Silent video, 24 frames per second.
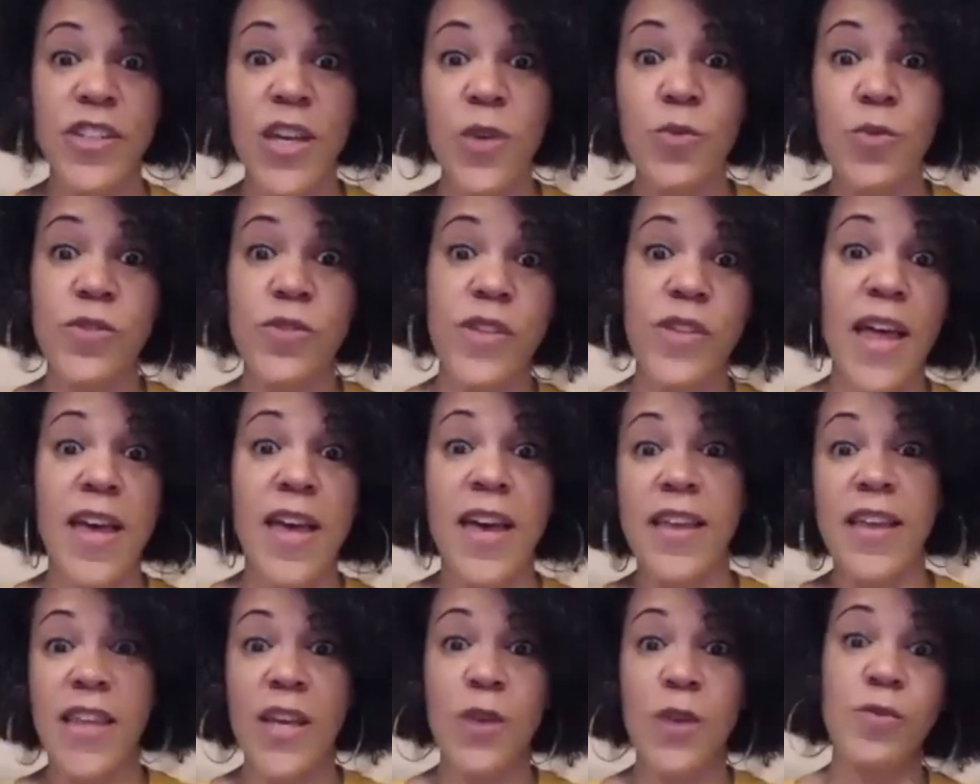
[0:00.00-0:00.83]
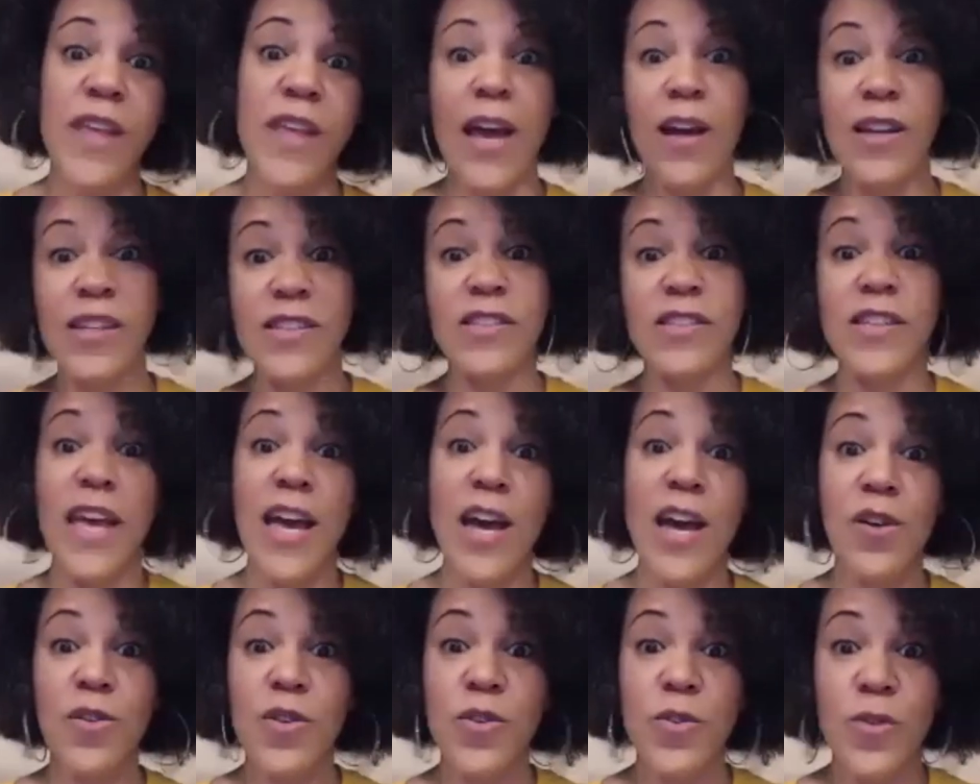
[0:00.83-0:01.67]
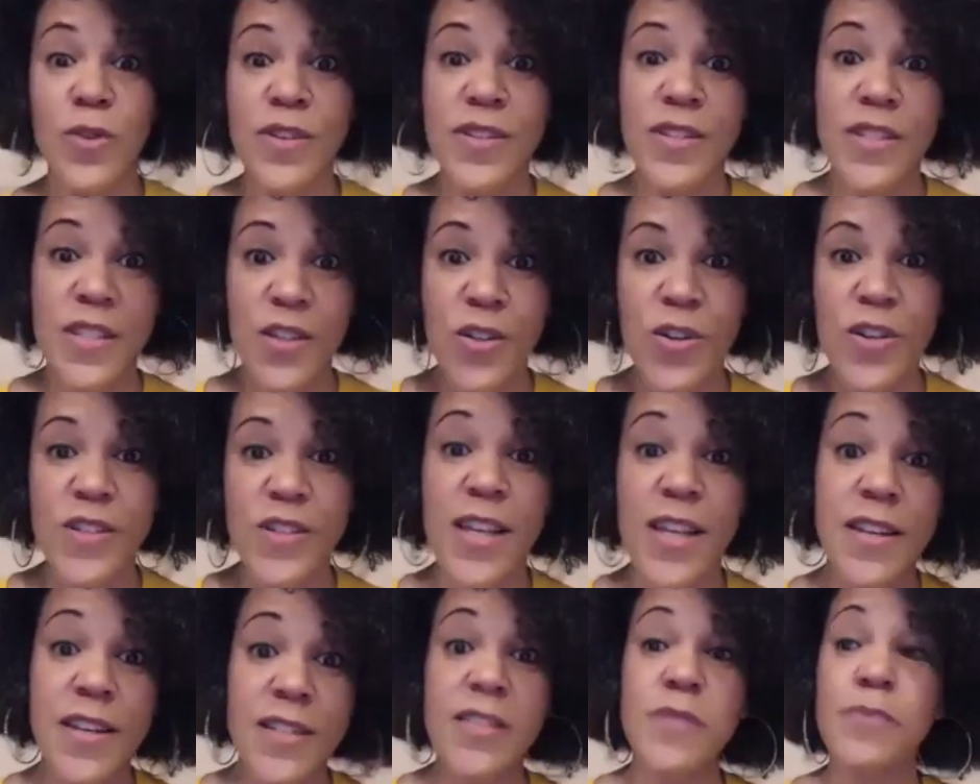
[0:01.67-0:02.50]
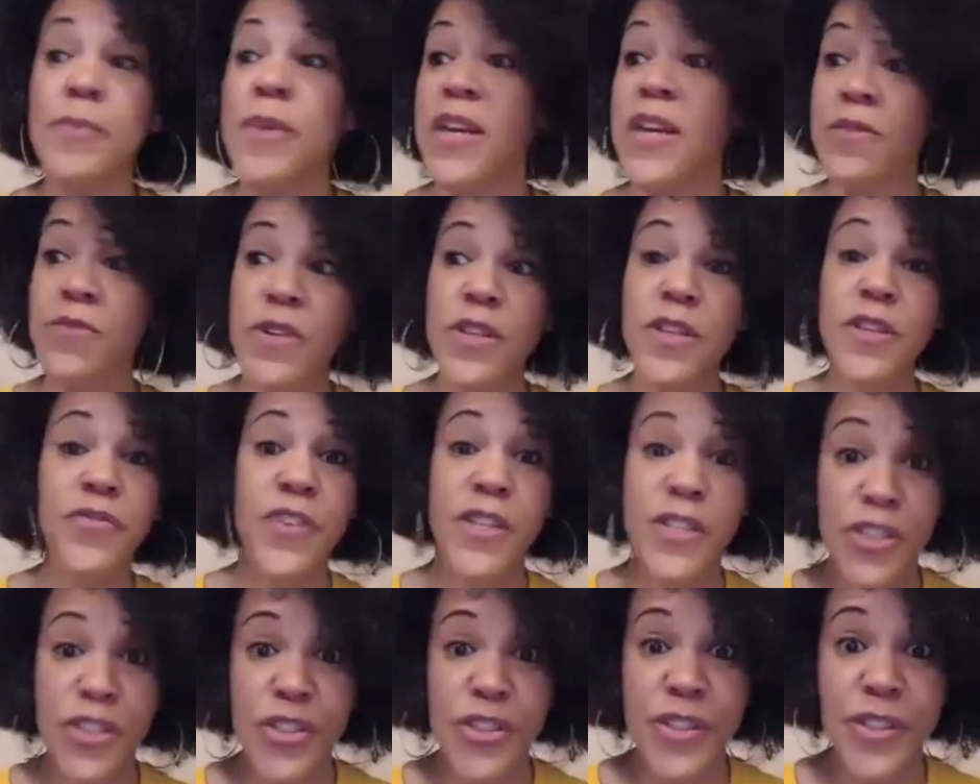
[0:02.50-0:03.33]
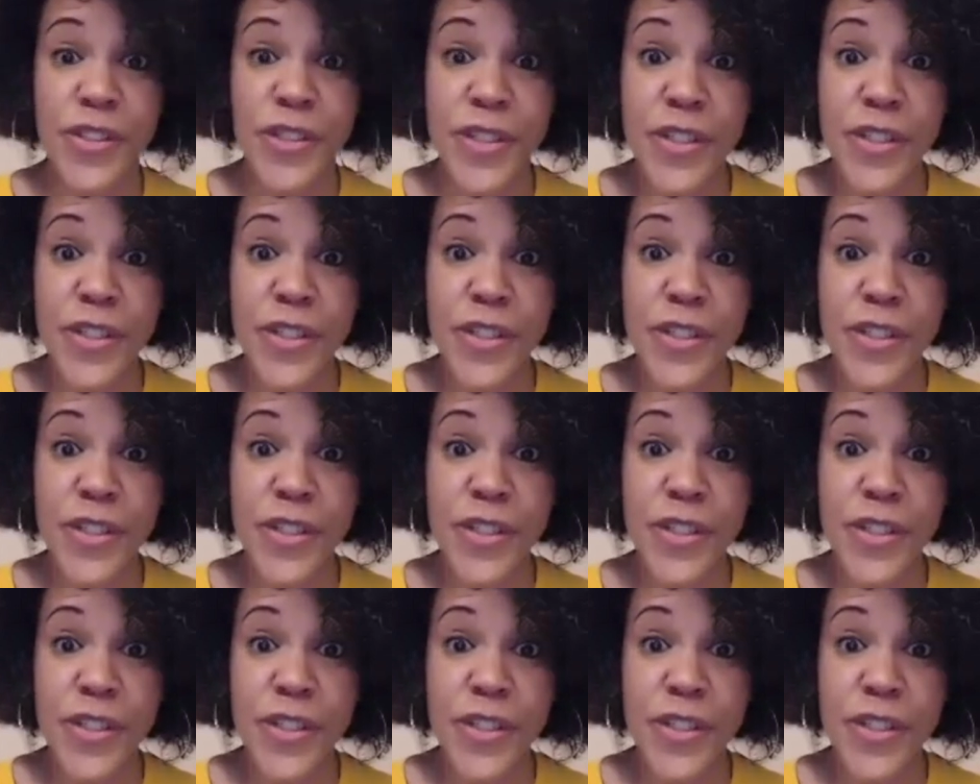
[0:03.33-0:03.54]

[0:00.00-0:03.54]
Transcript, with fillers: They was they was actually out going to see girls. Now this man really fishing.